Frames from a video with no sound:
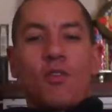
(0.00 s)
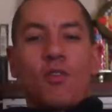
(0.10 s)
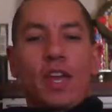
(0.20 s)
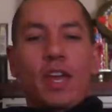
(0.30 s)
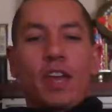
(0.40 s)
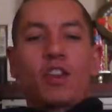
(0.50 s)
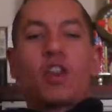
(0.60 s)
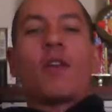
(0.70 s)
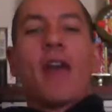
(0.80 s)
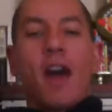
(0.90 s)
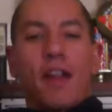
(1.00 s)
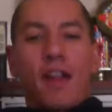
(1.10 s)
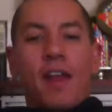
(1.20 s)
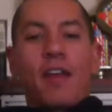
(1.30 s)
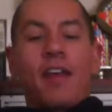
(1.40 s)
it'll go down,
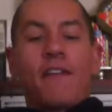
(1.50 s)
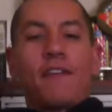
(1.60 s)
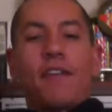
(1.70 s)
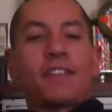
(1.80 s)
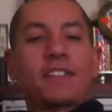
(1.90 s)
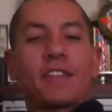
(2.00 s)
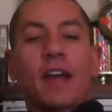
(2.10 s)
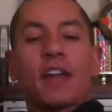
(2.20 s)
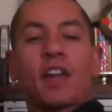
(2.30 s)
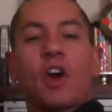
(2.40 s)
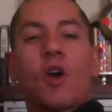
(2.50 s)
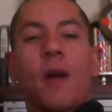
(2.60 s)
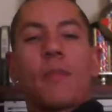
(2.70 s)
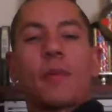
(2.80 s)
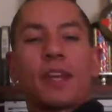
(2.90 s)
and if it's not going to go
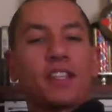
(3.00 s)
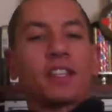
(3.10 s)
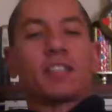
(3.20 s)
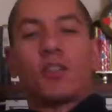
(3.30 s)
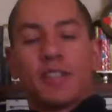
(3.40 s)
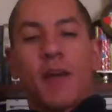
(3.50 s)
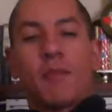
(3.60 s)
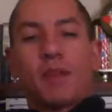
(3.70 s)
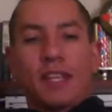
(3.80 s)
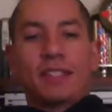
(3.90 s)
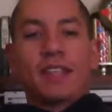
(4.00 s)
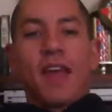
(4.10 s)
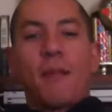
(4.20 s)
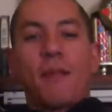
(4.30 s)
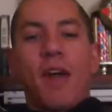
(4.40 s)
up, it just goes down. But this
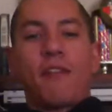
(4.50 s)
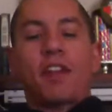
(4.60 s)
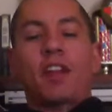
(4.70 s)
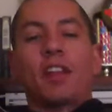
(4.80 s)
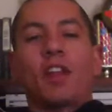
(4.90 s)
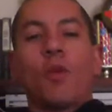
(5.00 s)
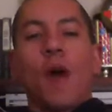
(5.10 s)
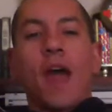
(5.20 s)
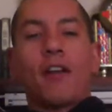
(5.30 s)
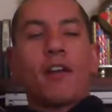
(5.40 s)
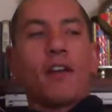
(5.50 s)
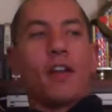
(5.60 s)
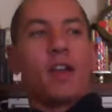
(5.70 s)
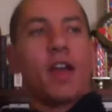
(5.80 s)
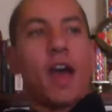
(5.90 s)
time, having it a little wider,
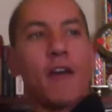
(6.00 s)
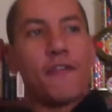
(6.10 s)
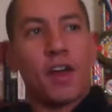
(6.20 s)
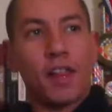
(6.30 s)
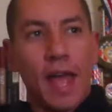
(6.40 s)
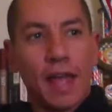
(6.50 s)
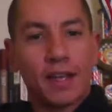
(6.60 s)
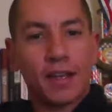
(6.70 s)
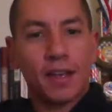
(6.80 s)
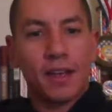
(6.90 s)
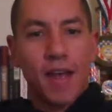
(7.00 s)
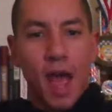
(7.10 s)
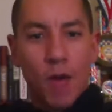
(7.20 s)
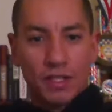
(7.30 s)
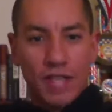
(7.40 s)
I felt like
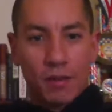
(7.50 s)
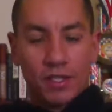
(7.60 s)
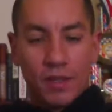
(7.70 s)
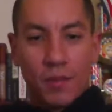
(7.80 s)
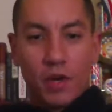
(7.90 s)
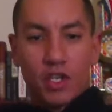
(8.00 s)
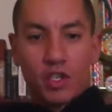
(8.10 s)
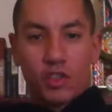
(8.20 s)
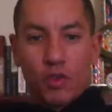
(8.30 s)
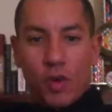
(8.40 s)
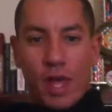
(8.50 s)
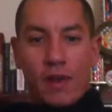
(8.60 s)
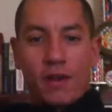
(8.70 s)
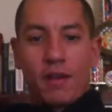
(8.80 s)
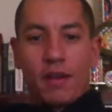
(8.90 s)
I was able to push through
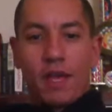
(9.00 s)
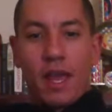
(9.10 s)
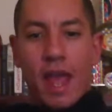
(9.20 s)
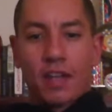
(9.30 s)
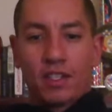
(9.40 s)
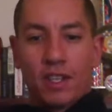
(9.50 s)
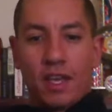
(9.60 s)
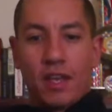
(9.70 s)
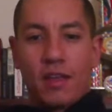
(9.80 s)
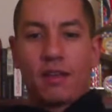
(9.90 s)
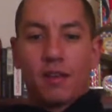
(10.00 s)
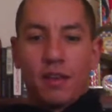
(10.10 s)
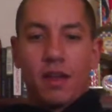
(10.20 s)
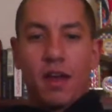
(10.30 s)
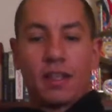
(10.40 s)
it and actually
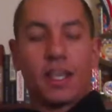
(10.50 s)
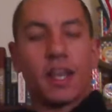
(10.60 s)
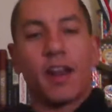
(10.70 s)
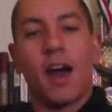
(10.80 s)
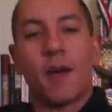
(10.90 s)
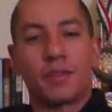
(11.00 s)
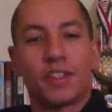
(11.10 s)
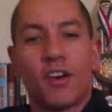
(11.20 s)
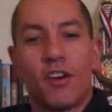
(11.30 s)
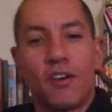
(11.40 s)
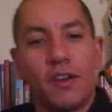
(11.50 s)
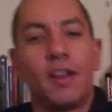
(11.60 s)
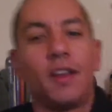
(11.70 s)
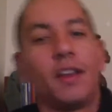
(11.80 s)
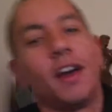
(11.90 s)
get it up. So,
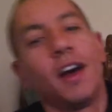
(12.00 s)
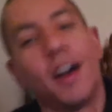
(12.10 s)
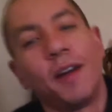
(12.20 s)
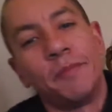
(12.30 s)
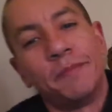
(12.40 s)
I